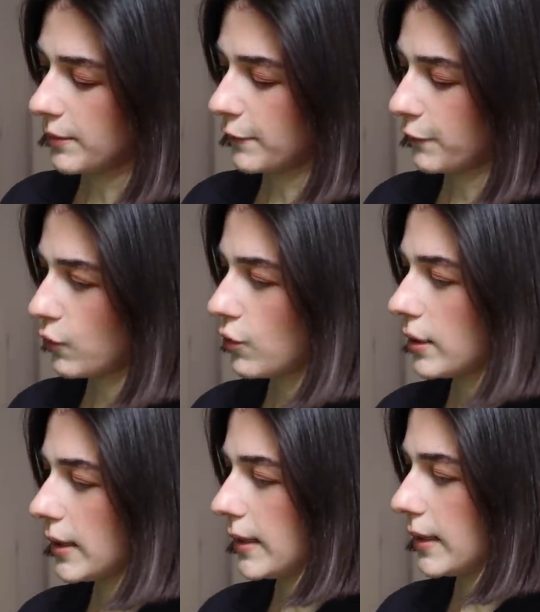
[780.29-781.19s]
before,
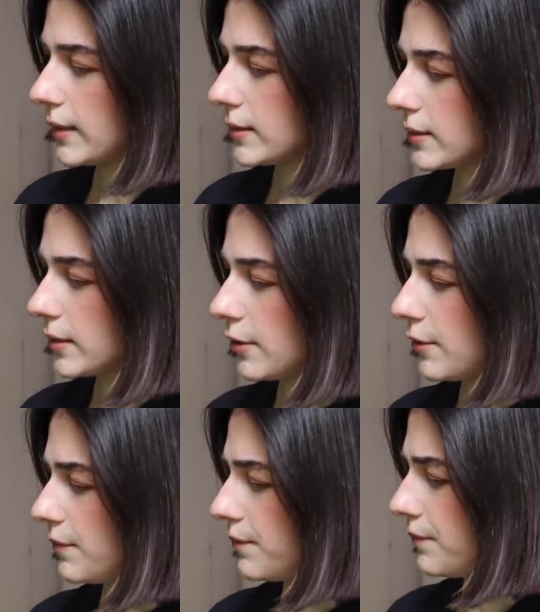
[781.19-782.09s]

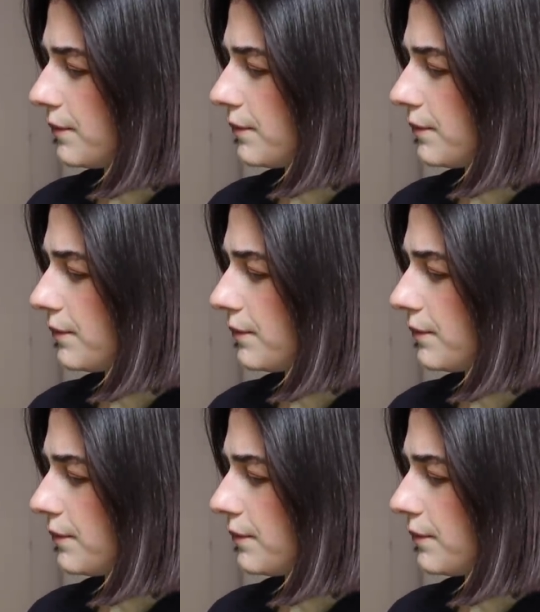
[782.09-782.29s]
and